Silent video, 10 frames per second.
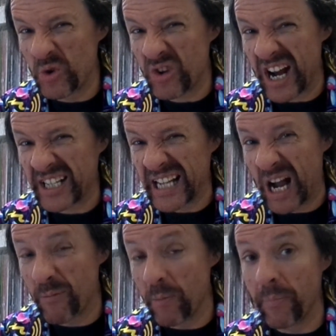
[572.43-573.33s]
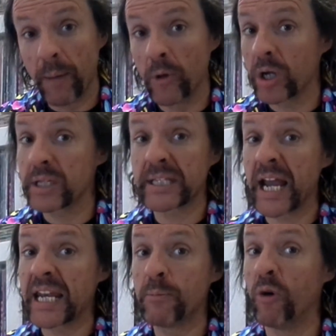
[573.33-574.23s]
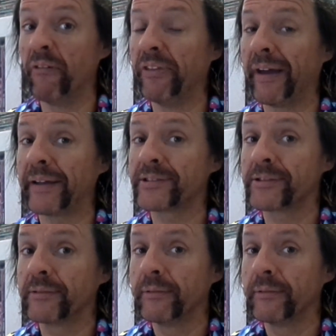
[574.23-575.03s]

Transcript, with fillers: drags album, but I'm not going to say any more than that.